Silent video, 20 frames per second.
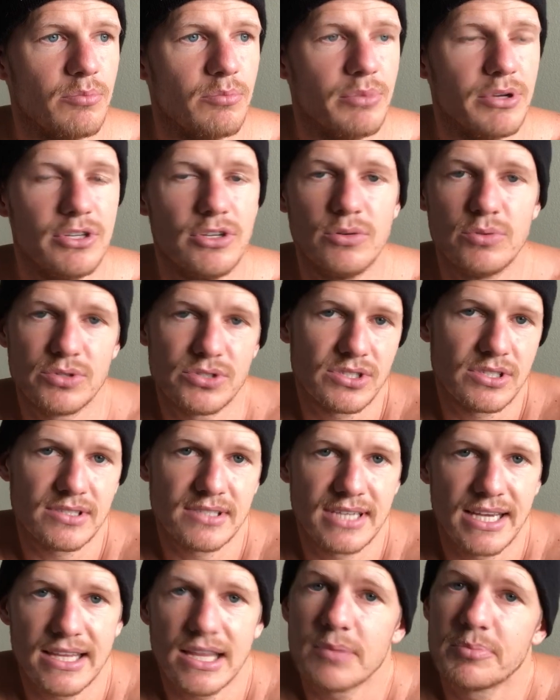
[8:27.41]
but you will still
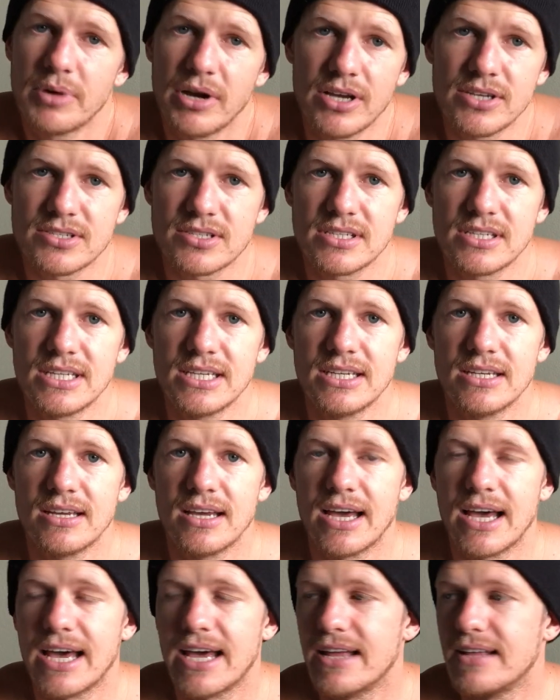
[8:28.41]
take that personally.
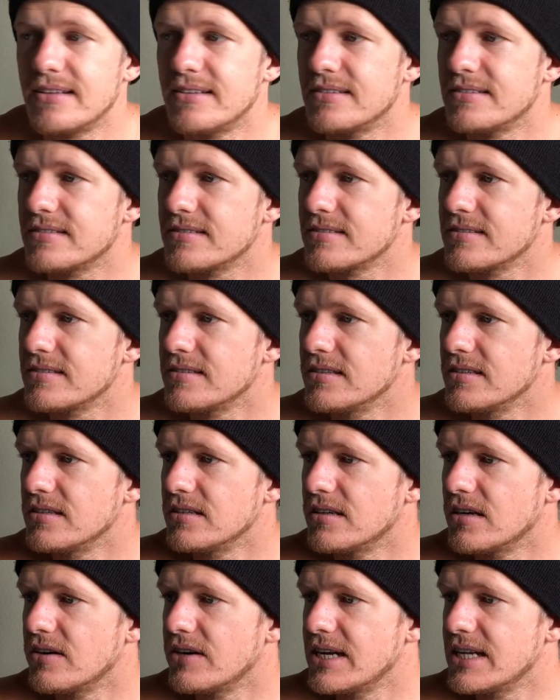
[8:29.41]
And,
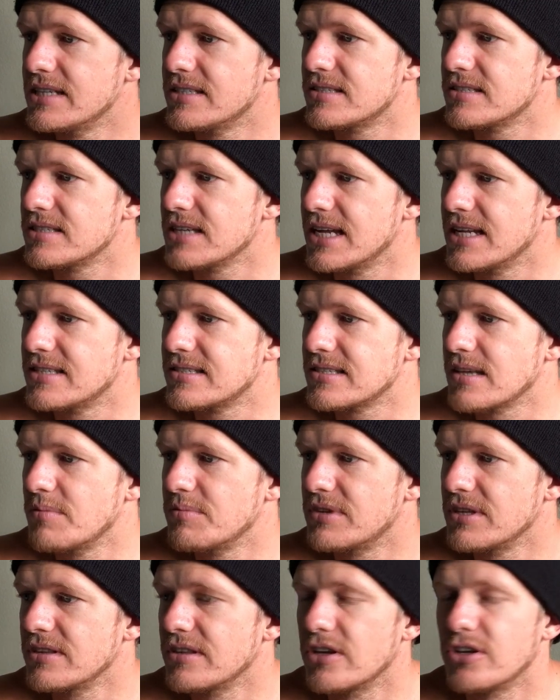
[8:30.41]
you know, it's, it's
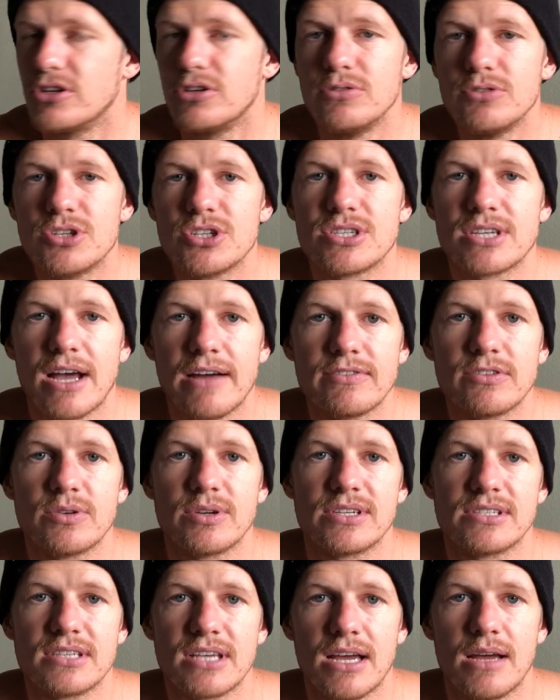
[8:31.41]
something that you just have to
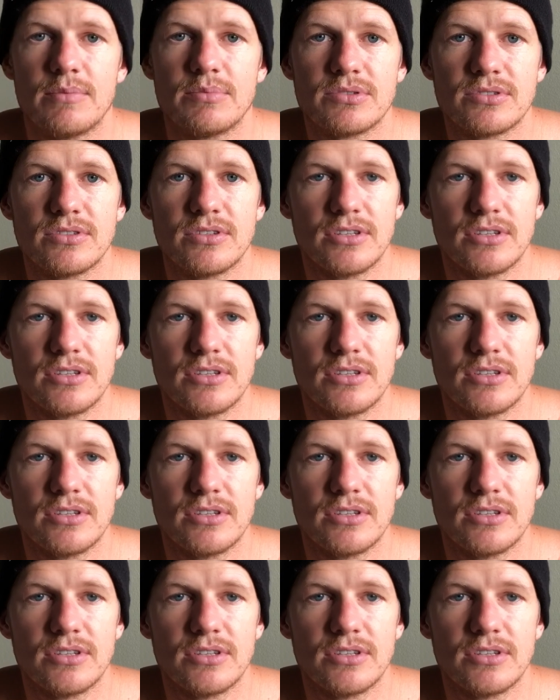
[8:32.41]
accept.